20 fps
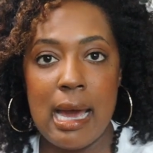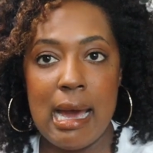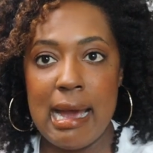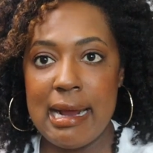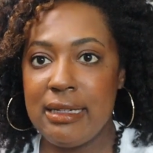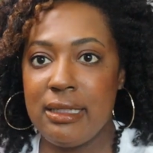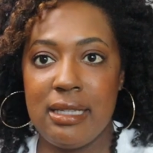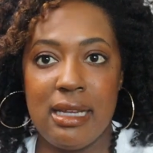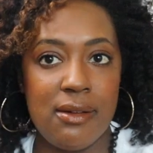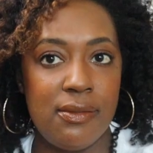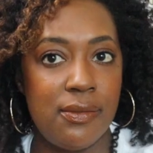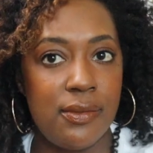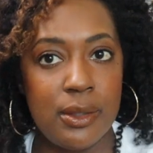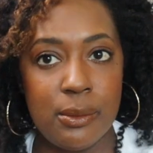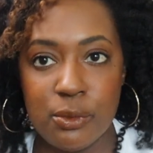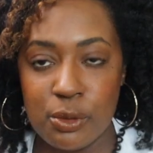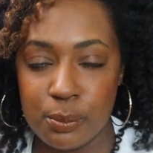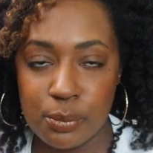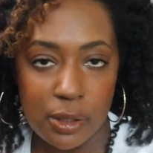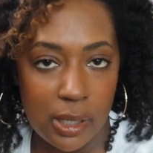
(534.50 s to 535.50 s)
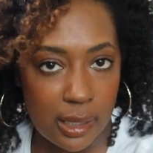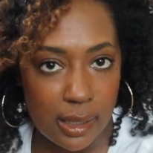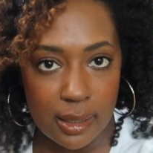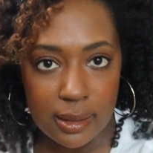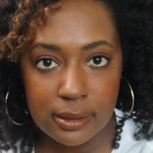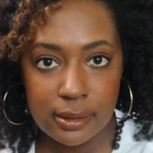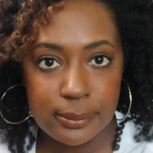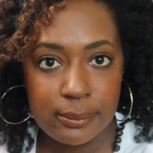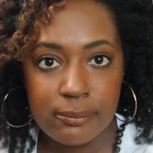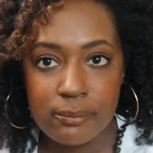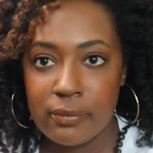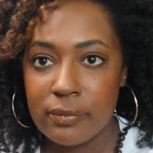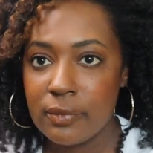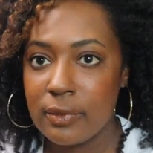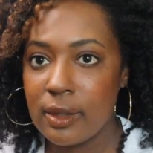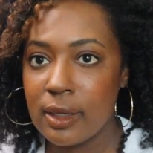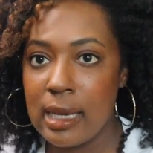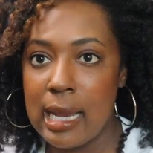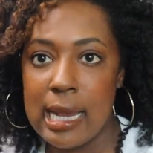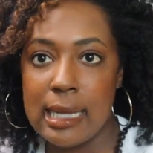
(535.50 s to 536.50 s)
I just have fun with product.
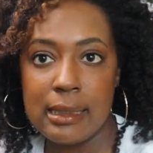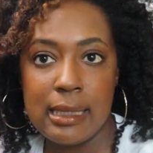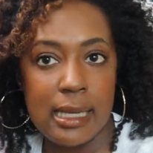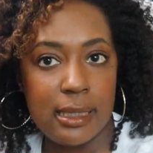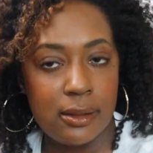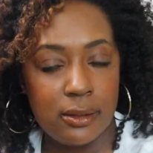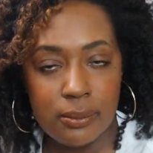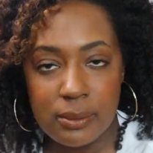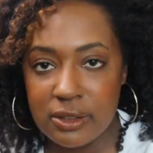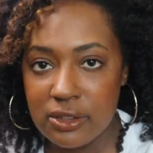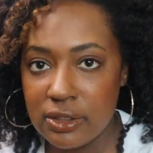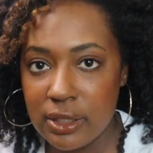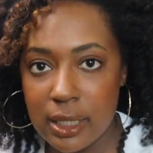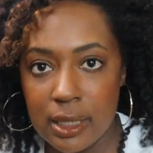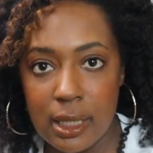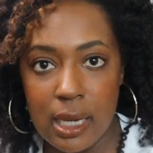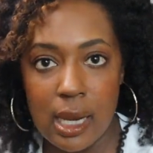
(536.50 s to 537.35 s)
I like switching it